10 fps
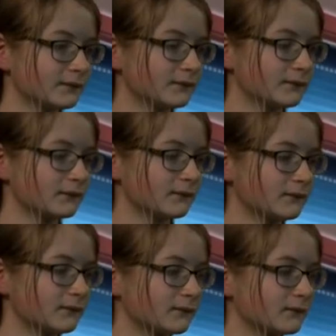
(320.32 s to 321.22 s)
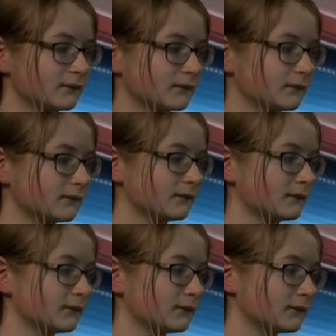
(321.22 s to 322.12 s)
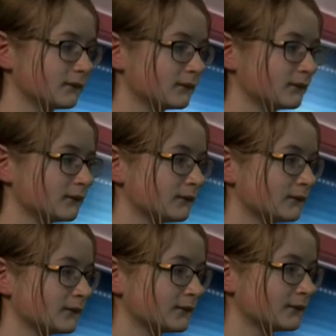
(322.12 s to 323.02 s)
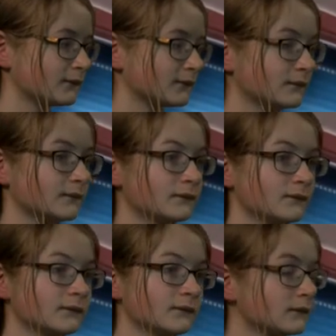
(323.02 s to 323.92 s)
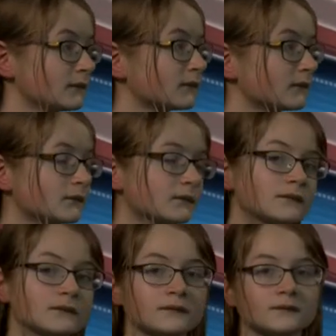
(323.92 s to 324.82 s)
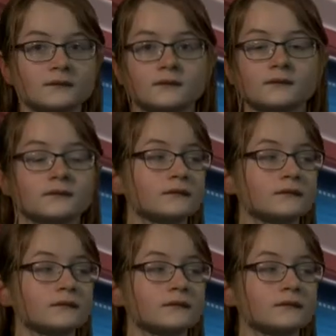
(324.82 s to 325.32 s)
(silent)